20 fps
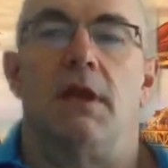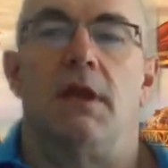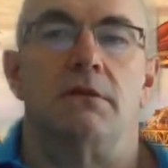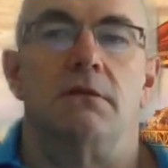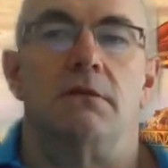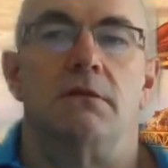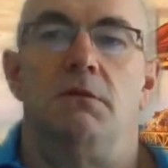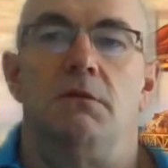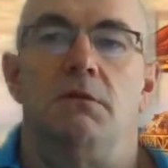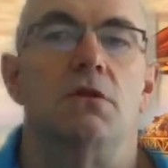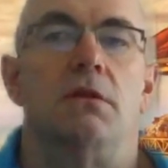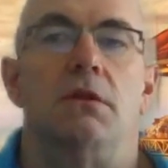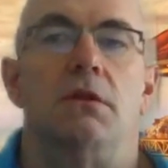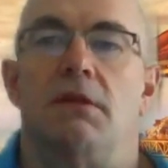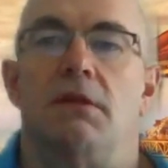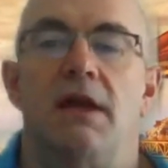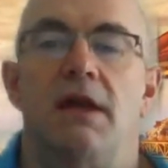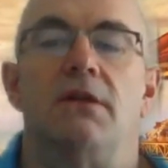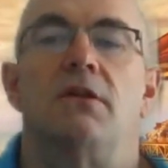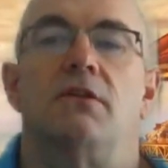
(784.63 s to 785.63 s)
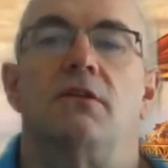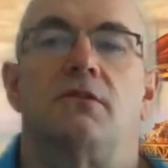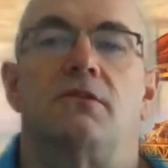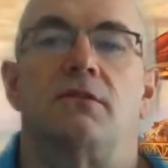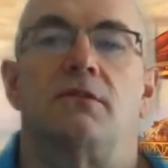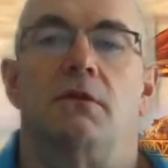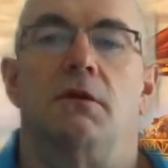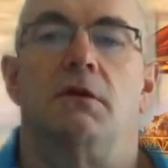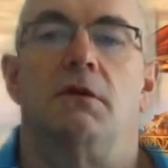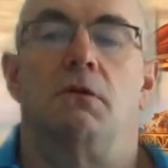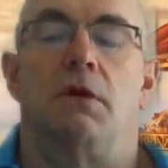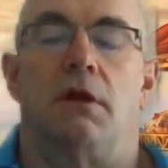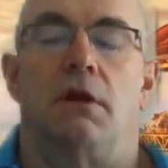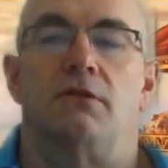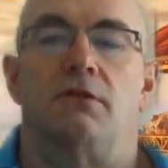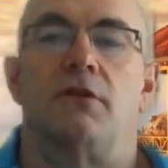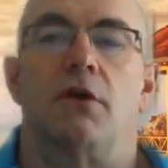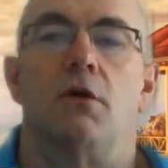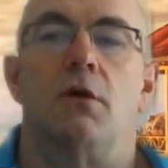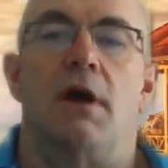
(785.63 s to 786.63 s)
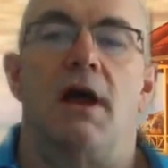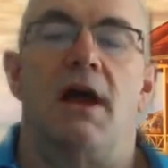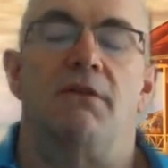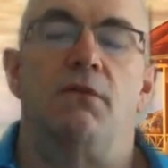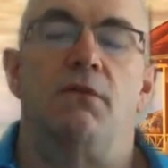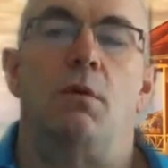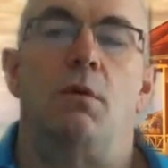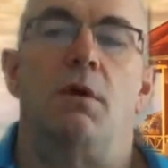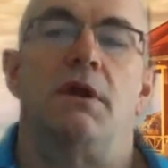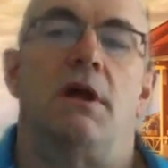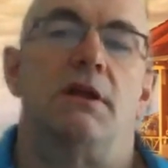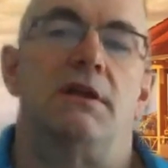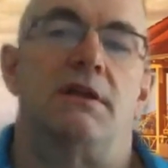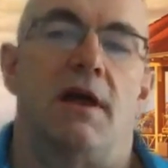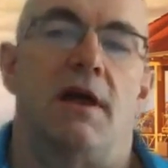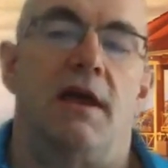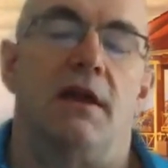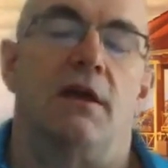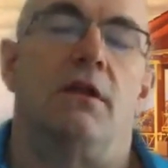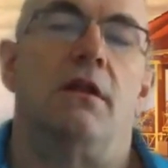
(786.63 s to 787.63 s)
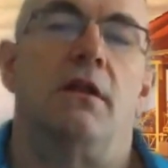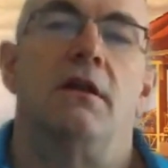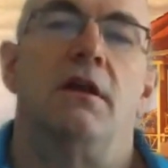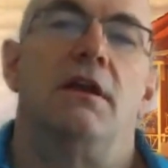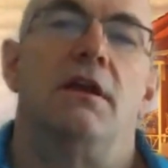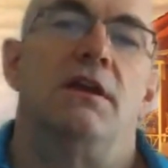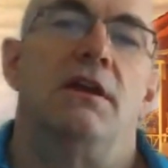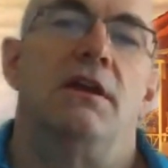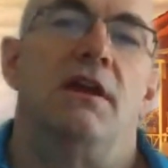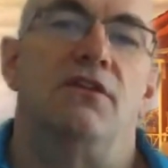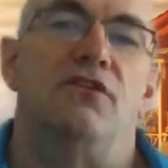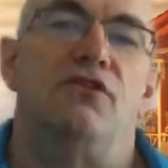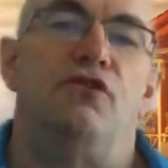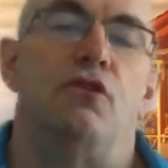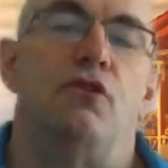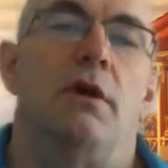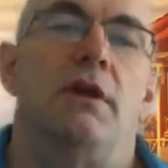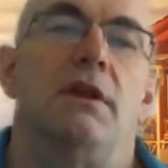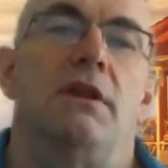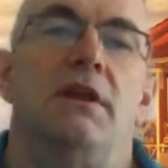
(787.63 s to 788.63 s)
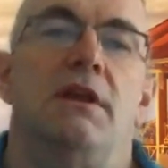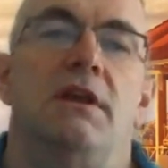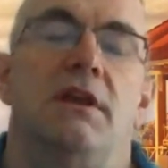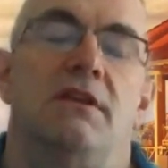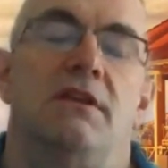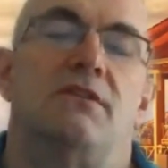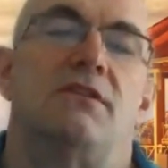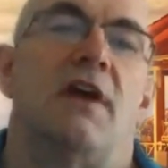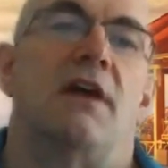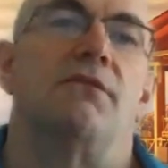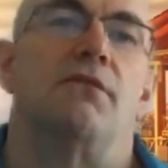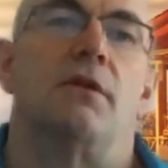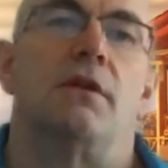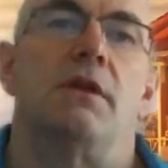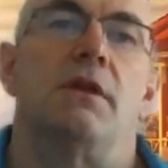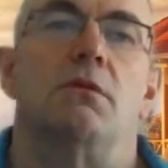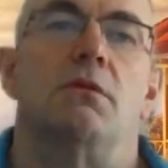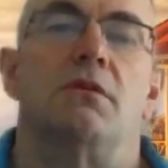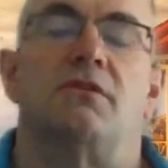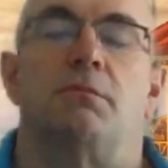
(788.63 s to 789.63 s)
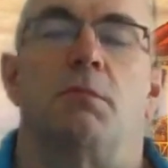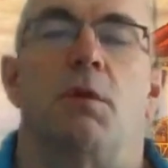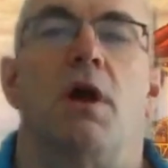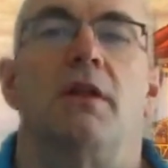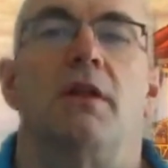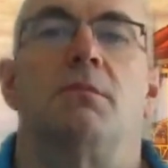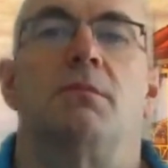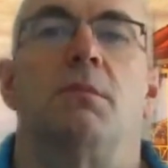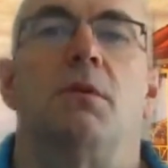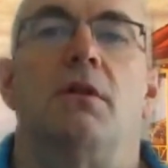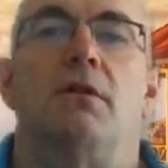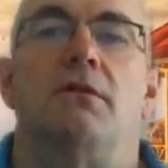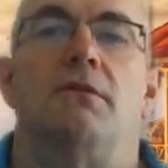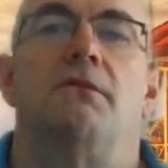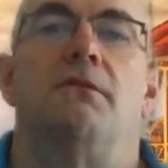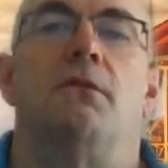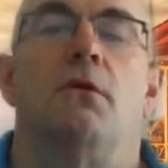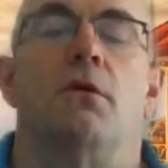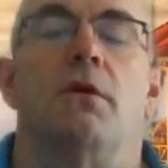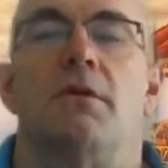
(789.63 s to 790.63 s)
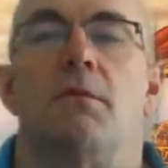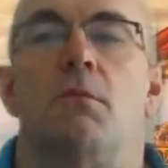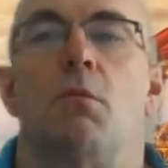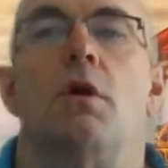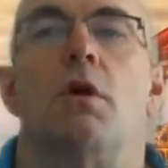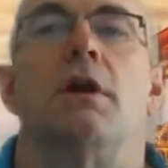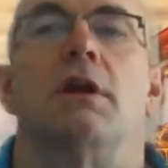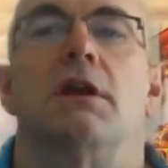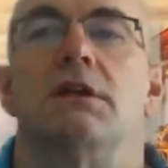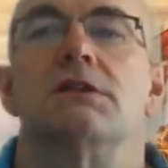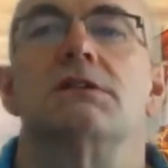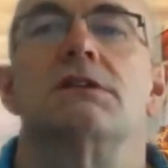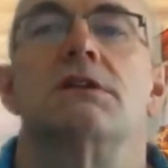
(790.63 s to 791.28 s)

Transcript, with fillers: lenders. Well, so everyone on title is jointly and severally responsible for the mortgage.